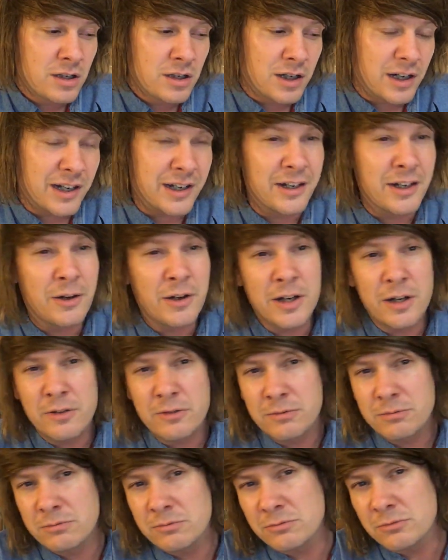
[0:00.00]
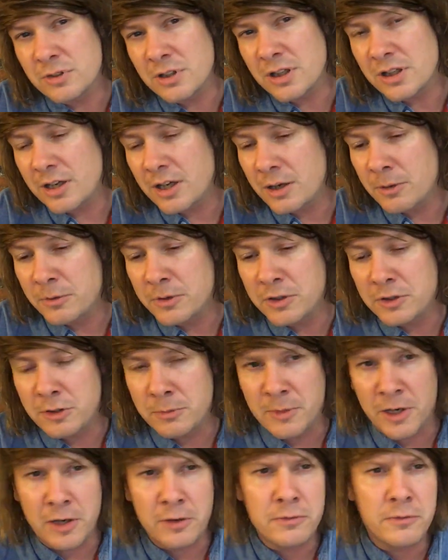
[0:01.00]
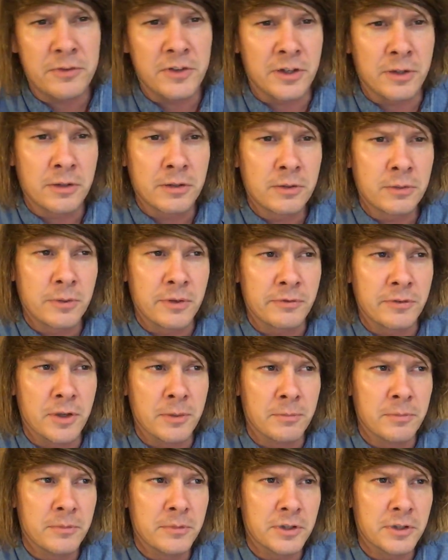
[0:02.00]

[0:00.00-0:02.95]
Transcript: I don't know, I want to do my own thing with them.